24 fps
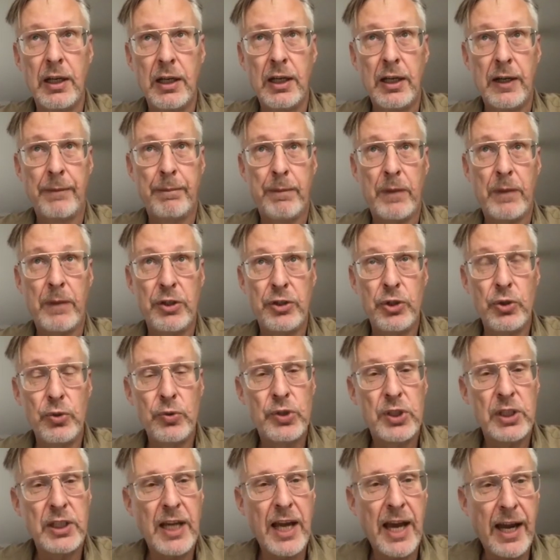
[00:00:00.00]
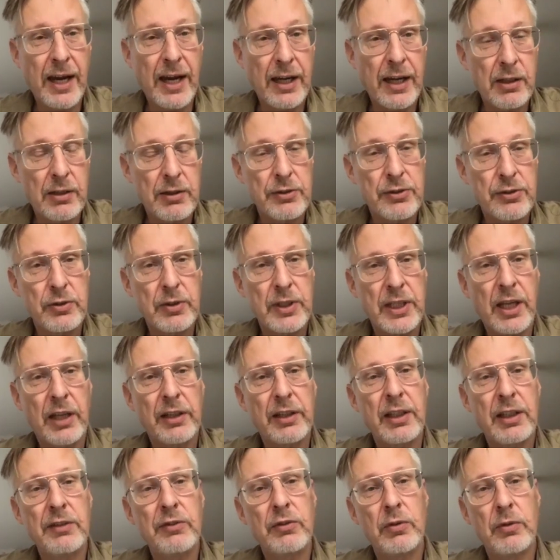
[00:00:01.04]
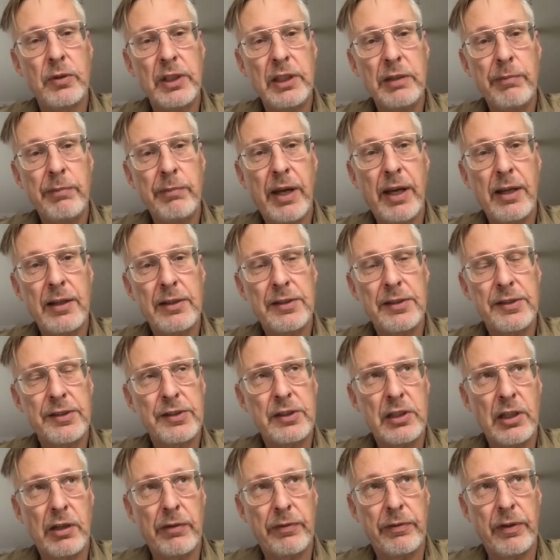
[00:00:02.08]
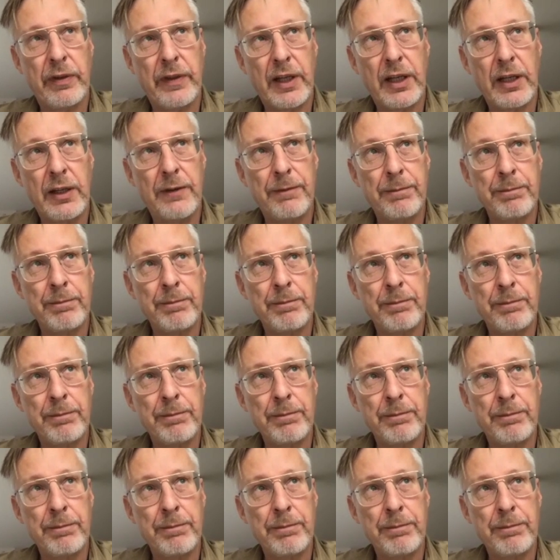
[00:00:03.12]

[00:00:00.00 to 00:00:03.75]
using hackers to get into emails and stuff, and then